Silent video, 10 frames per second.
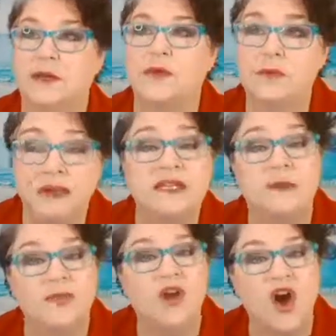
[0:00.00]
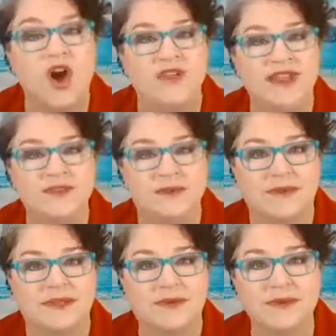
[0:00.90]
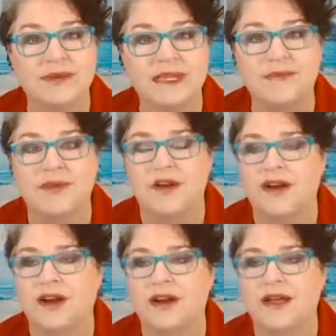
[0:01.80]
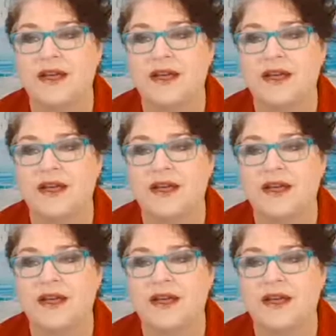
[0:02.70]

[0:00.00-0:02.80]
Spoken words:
I went and picked up the car. That's what it was. I went and picked up the car.